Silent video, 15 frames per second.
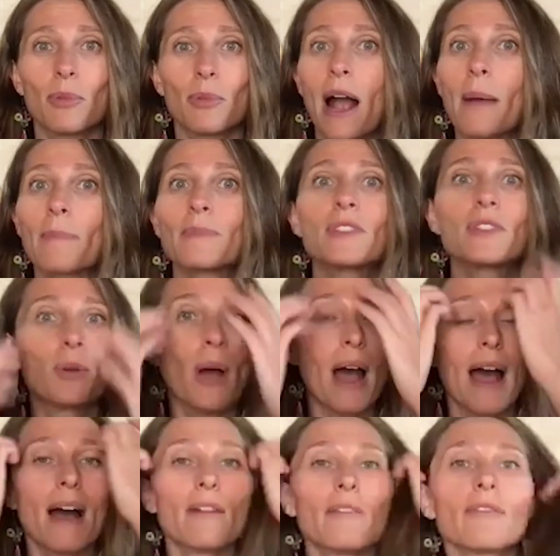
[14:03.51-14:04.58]
Perhaps you
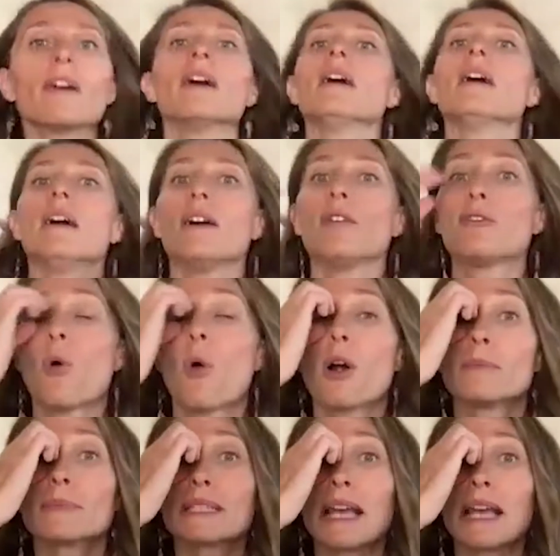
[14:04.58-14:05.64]
have
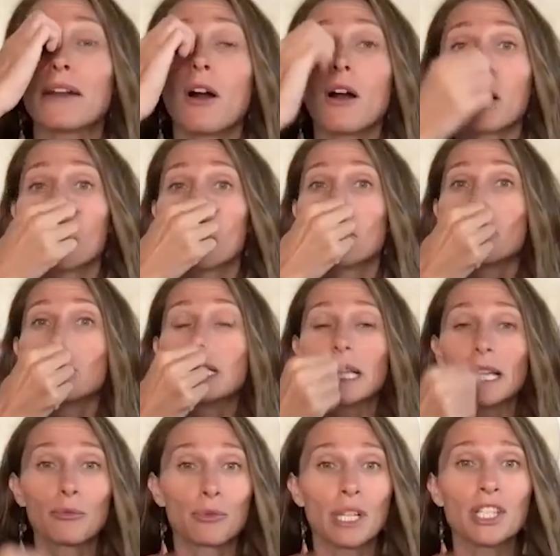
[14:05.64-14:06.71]
forms that are
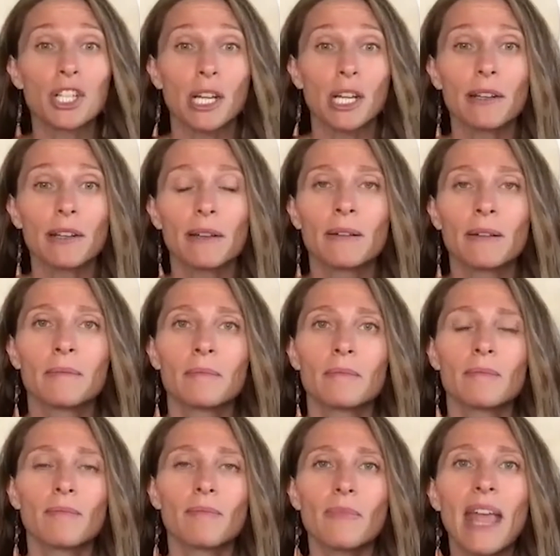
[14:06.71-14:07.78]
really rigid
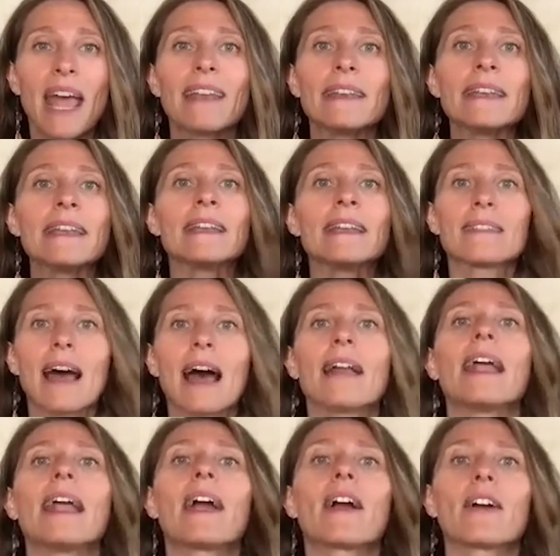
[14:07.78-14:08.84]
and need
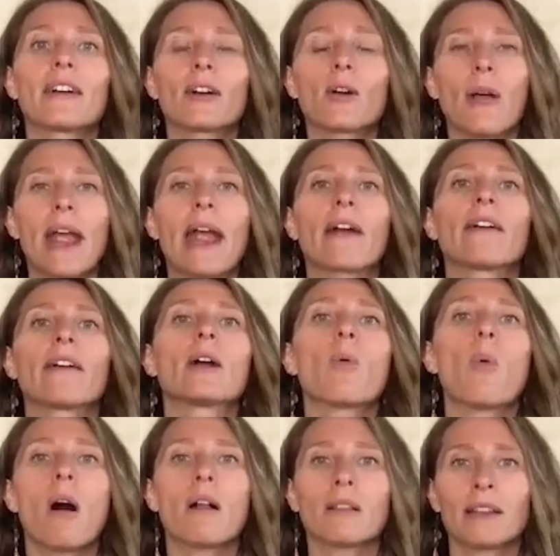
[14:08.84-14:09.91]
that airy
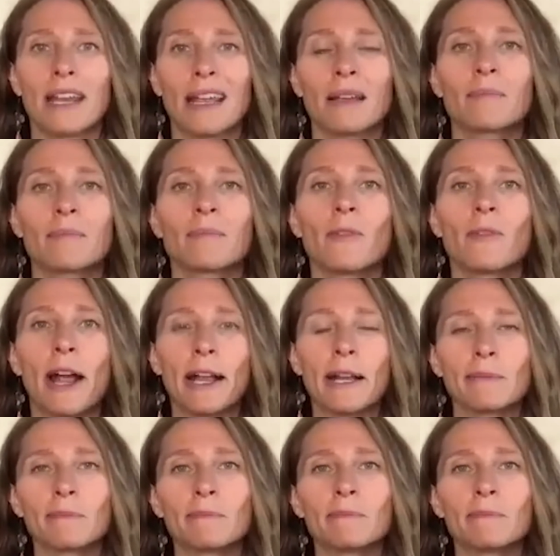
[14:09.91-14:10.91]
quality, right?